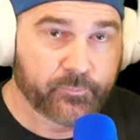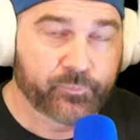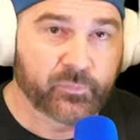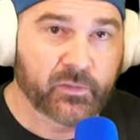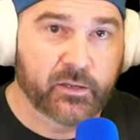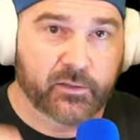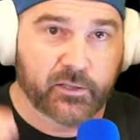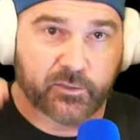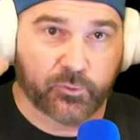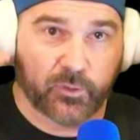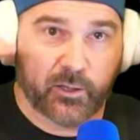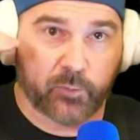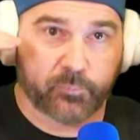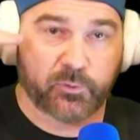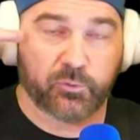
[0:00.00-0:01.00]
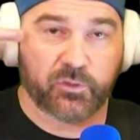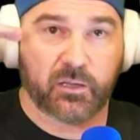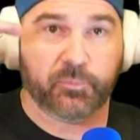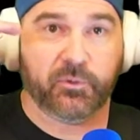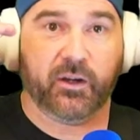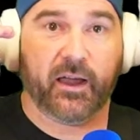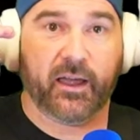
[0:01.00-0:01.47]
This will help you keep
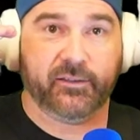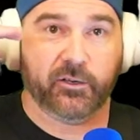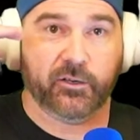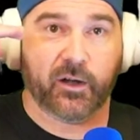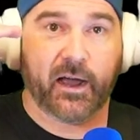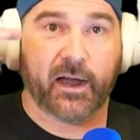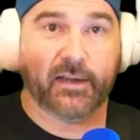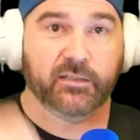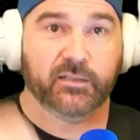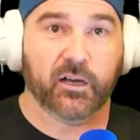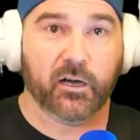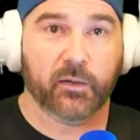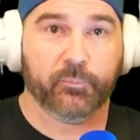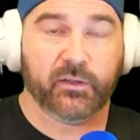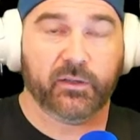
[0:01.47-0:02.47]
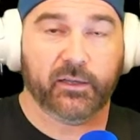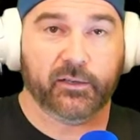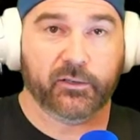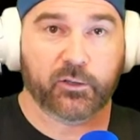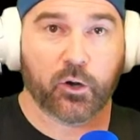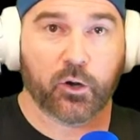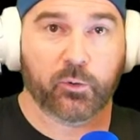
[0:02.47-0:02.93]
your eyes up and
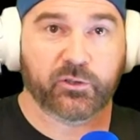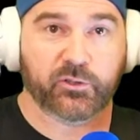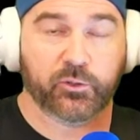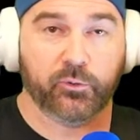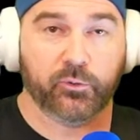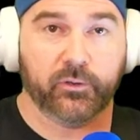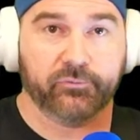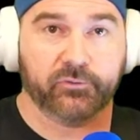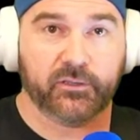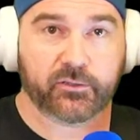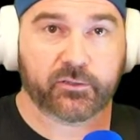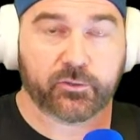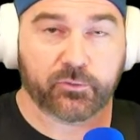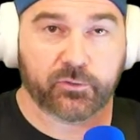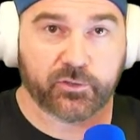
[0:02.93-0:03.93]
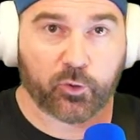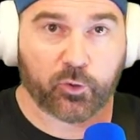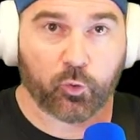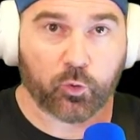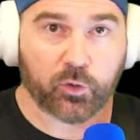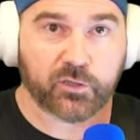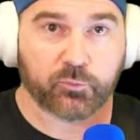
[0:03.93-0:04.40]
go intuitively to the
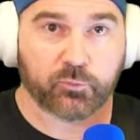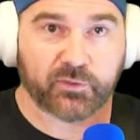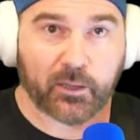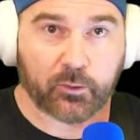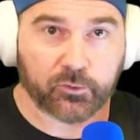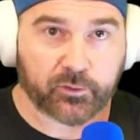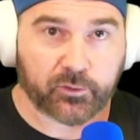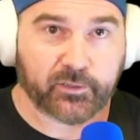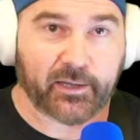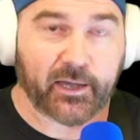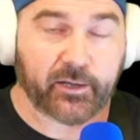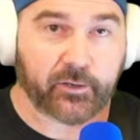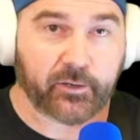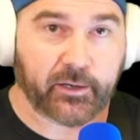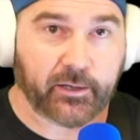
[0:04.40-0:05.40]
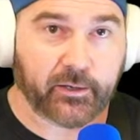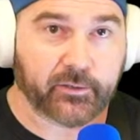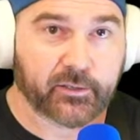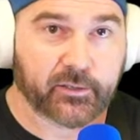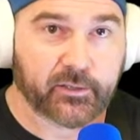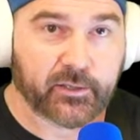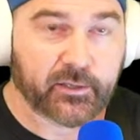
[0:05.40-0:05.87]
chords without looking at your hand.
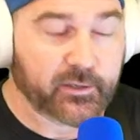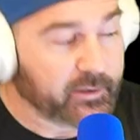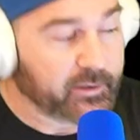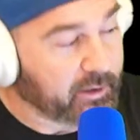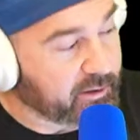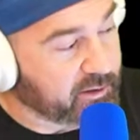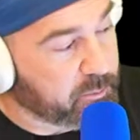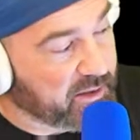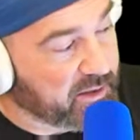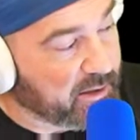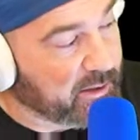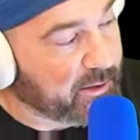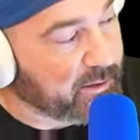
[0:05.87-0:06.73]
In the beginning,